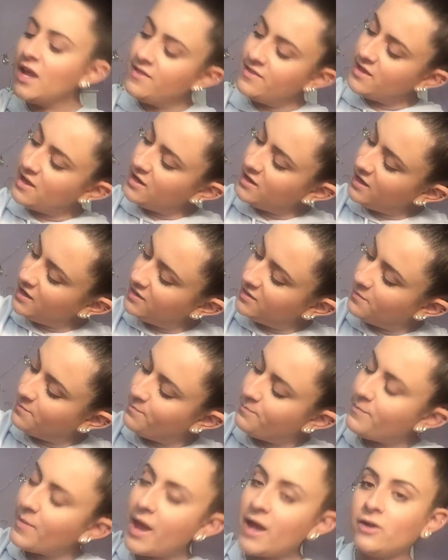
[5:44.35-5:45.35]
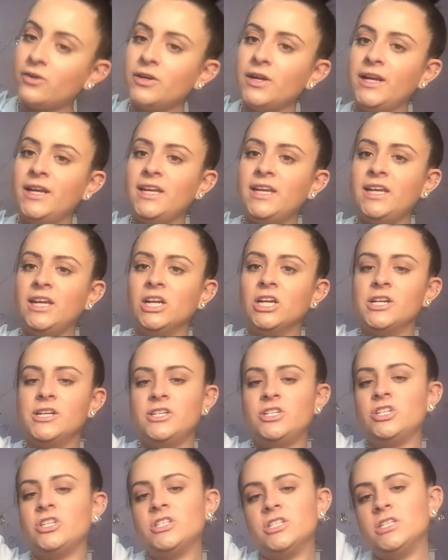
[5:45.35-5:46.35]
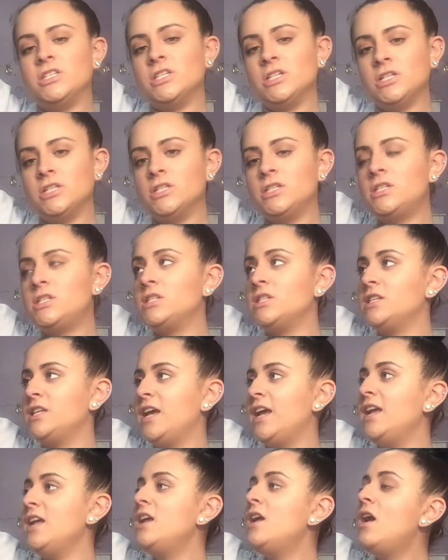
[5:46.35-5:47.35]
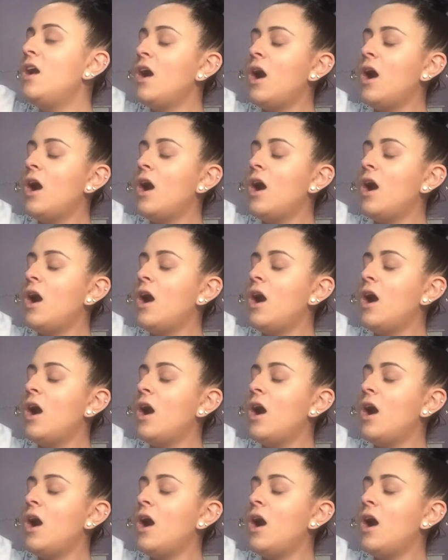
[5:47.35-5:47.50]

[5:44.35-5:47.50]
and then in the back right here is just this little slit.